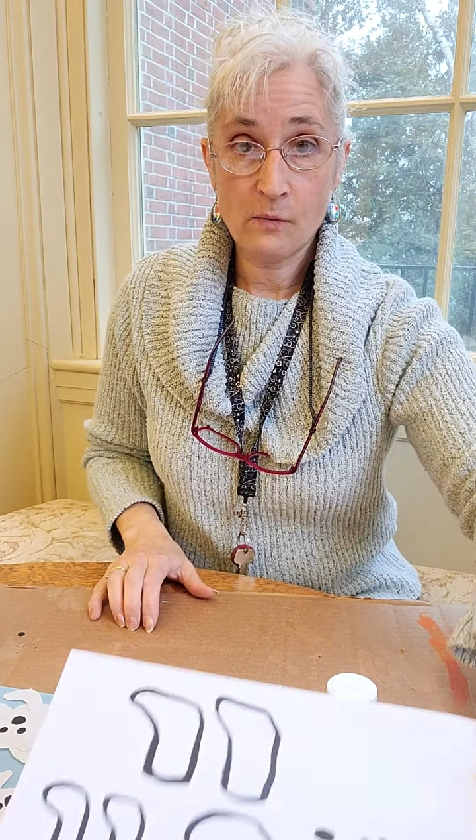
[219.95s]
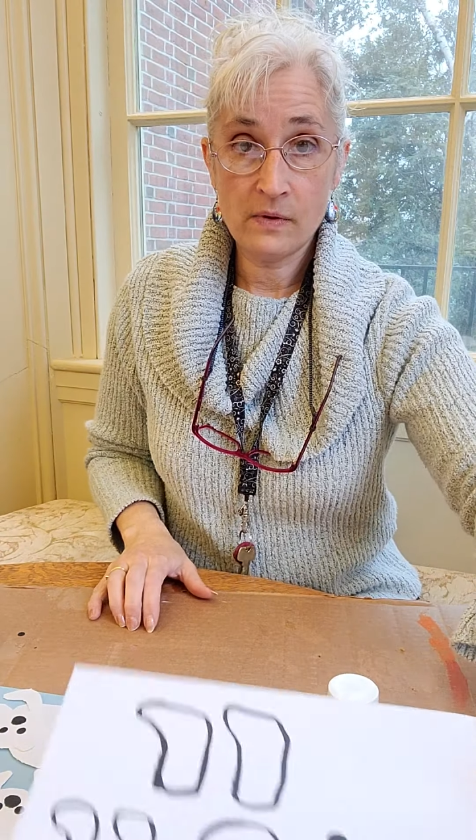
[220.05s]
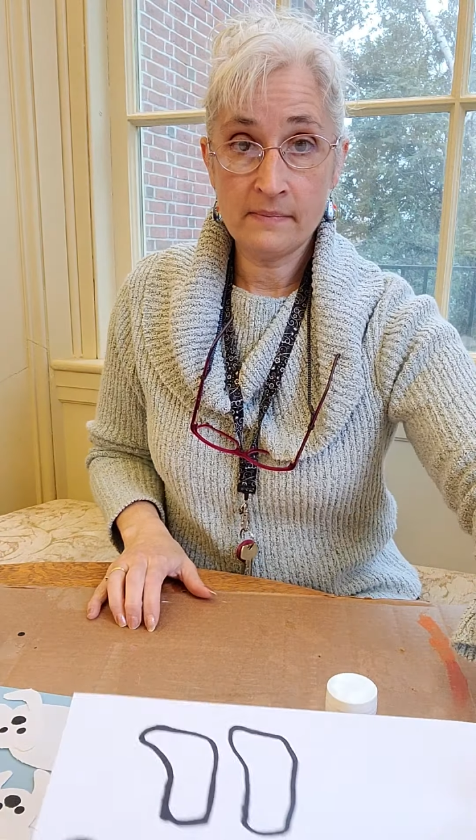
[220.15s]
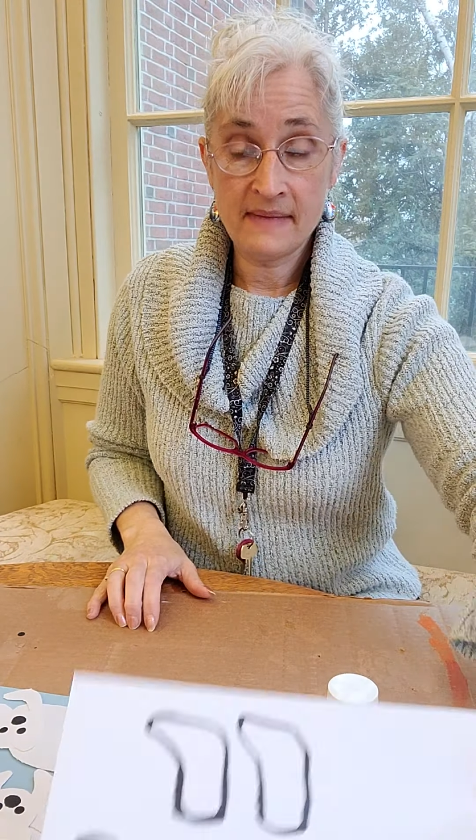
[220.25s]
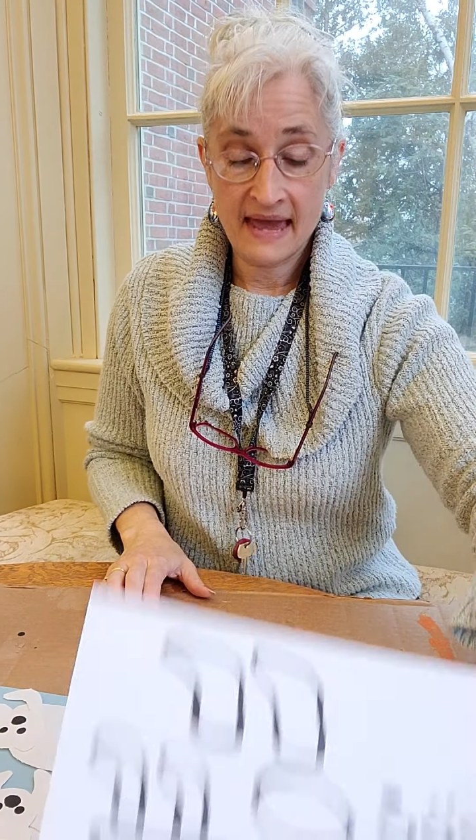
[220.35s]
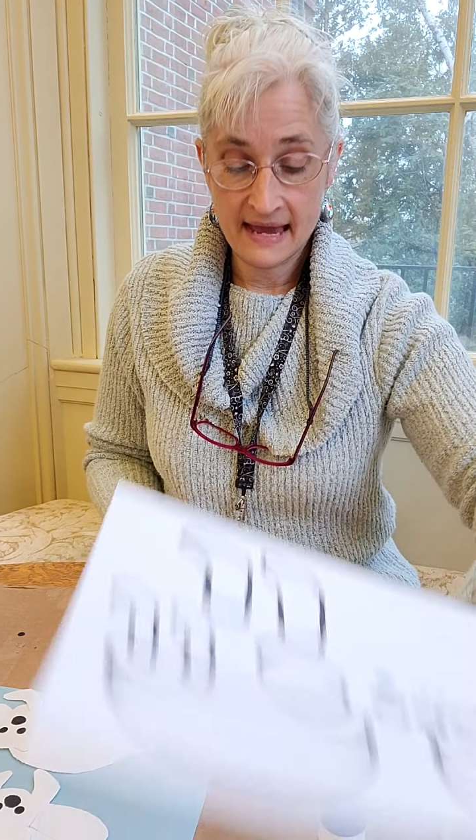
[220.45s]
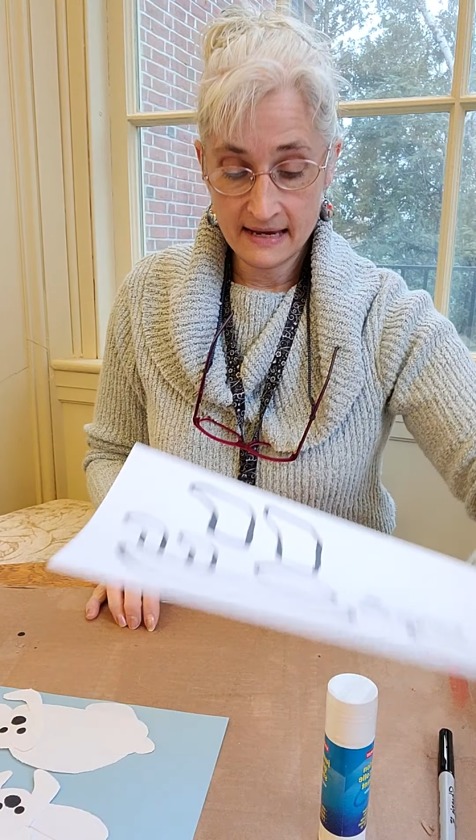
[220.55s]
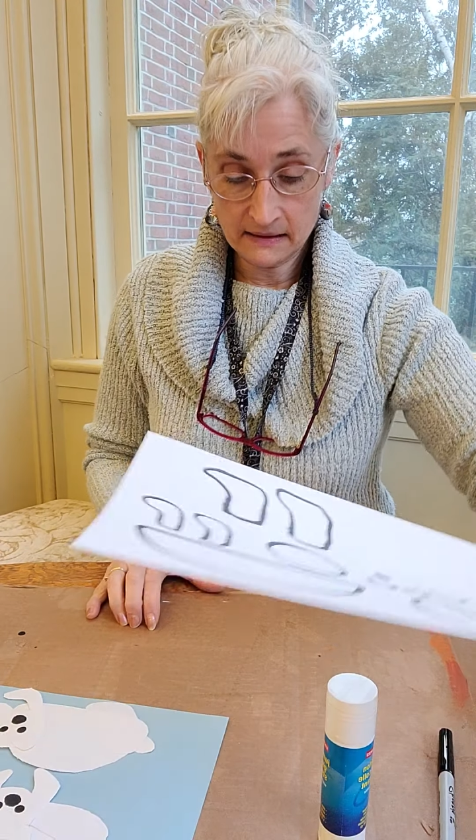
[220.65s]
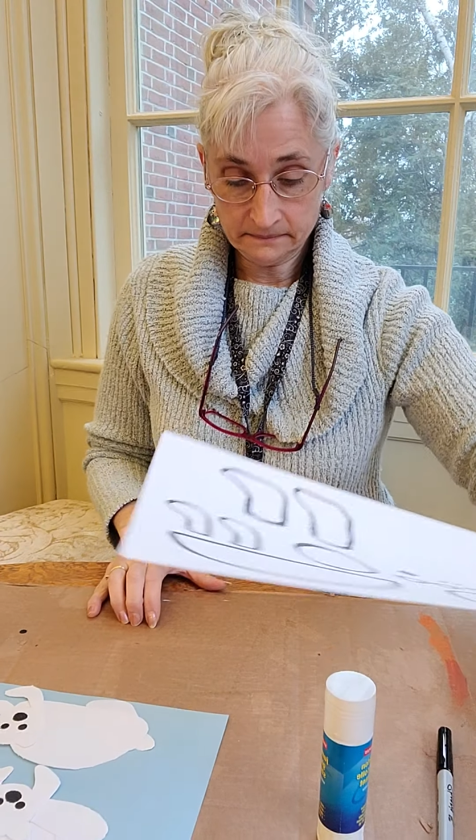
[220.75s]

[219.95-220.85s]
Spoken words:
will make